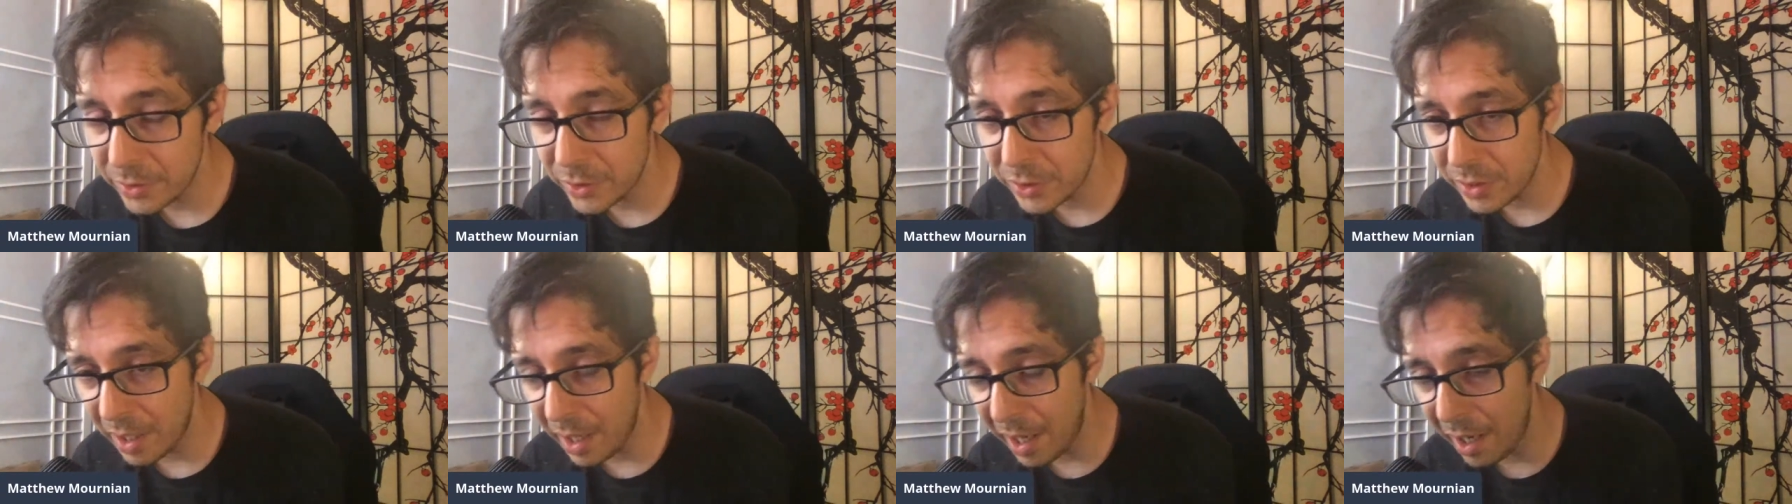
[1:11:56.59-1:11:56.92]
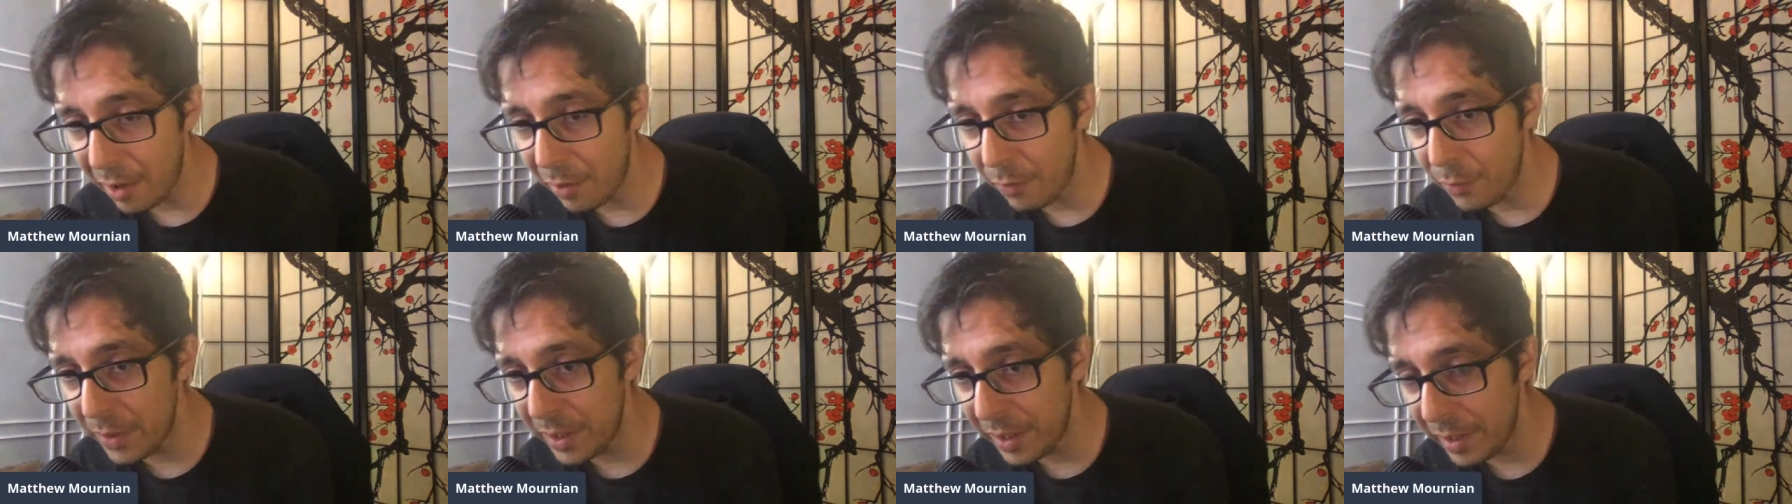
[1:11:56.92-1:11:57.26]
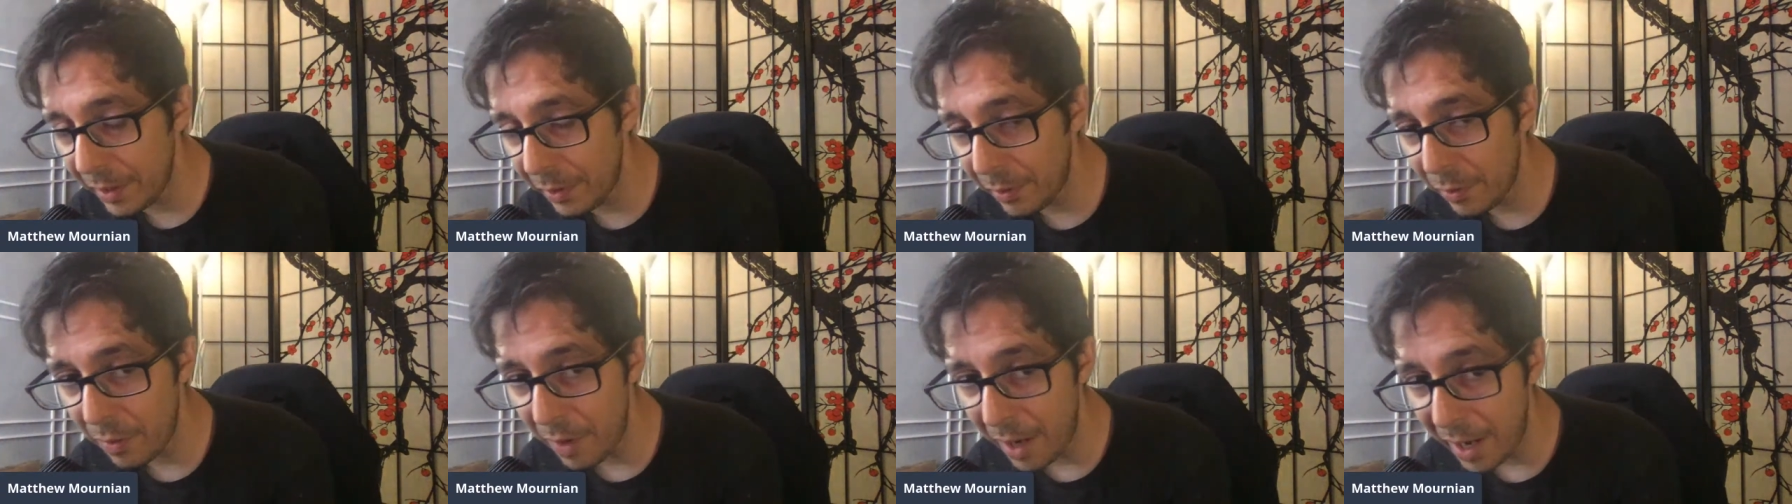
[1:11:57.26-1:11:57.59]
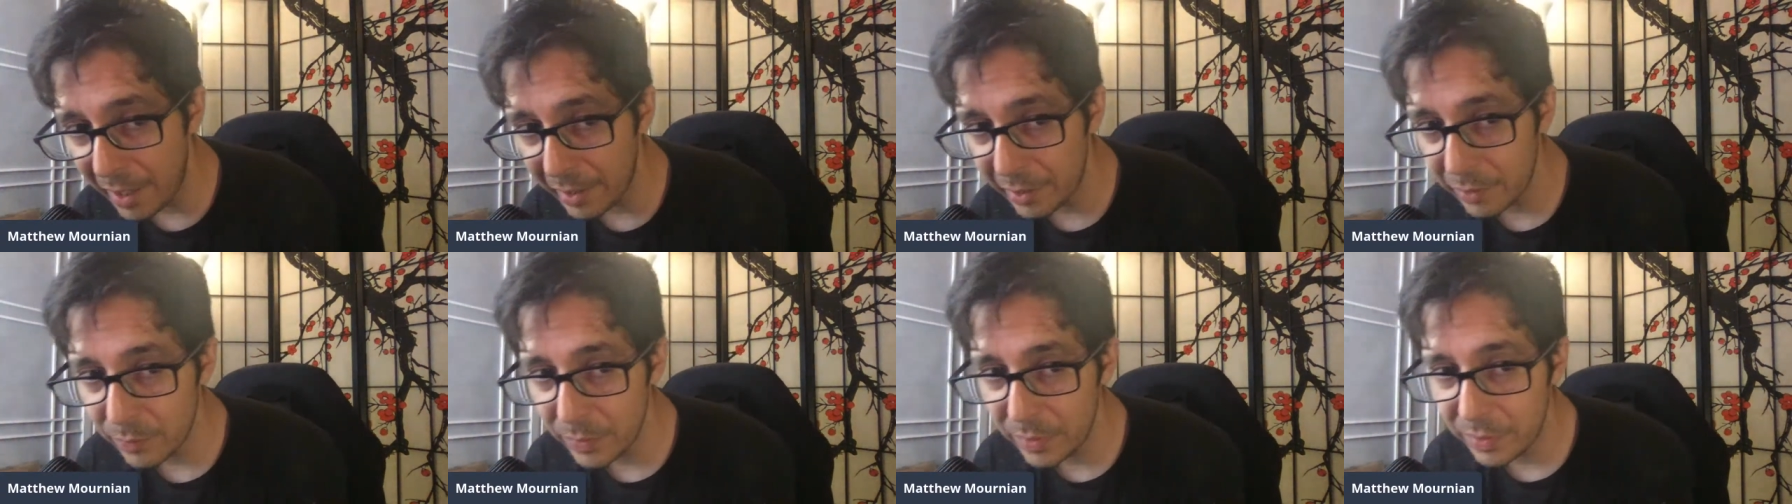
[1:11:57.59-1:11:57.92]
how we
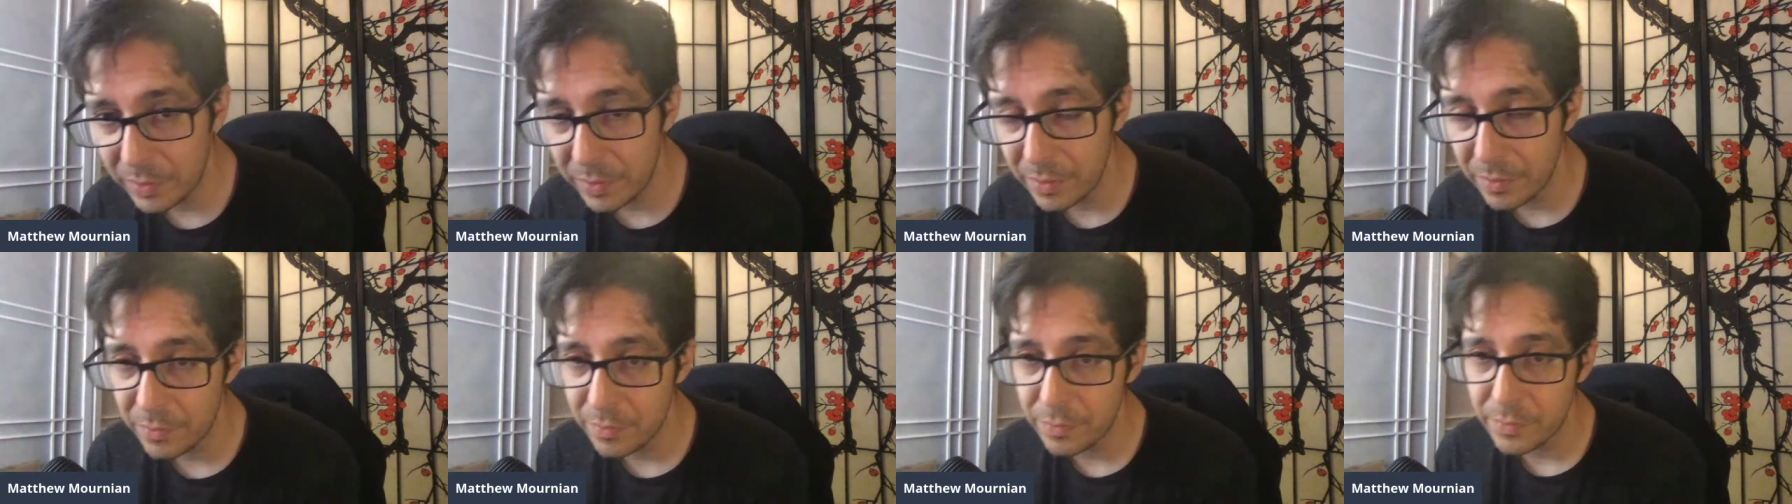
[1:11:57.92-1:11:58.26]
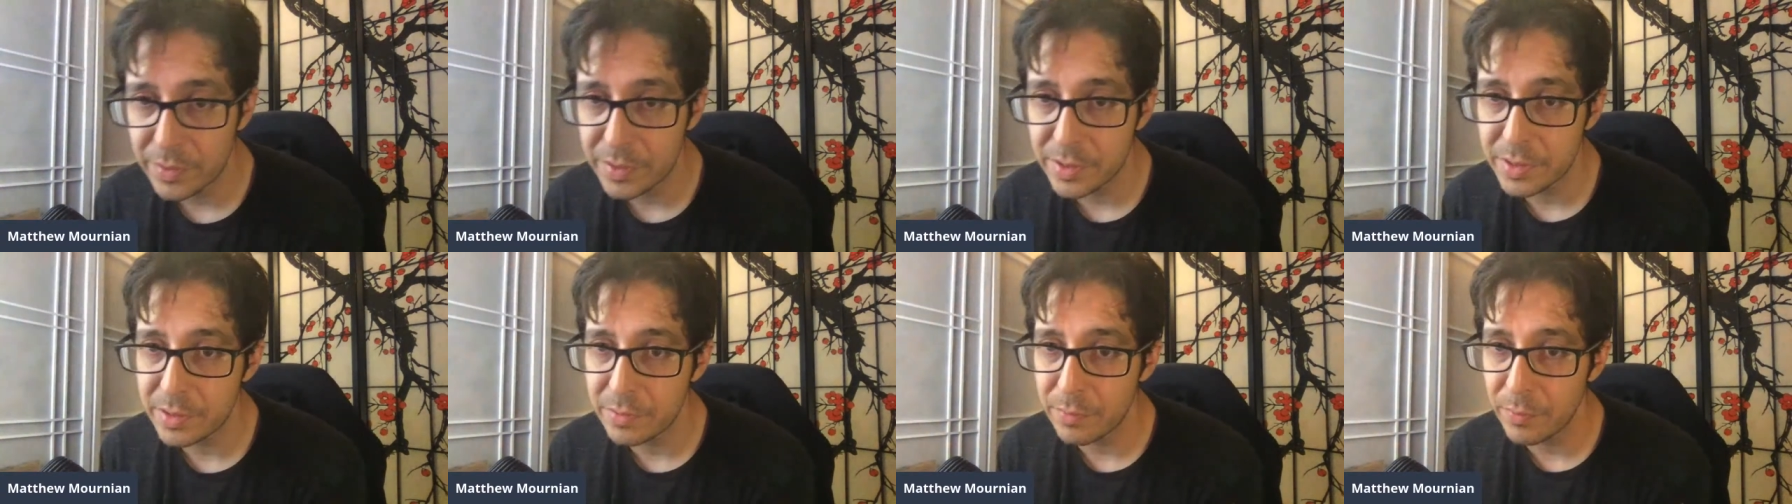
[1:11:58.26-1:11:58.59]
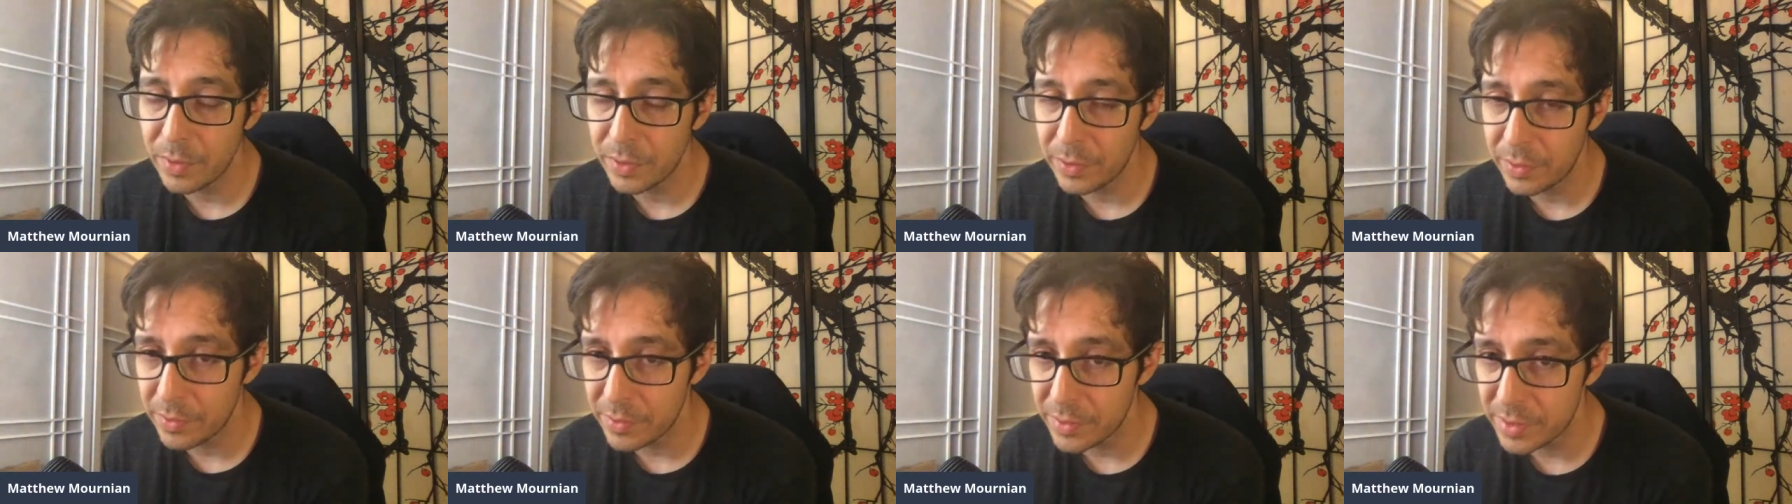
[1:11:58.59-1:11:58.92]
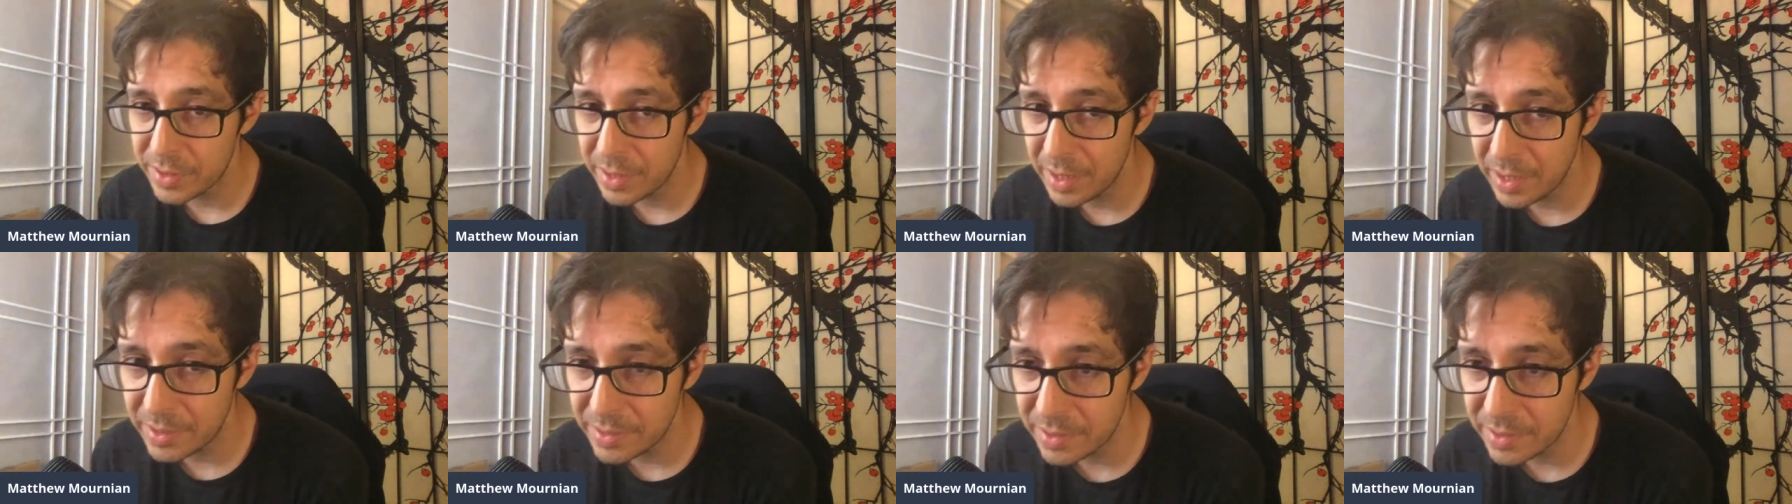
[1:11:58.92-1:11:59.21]
interact with those things.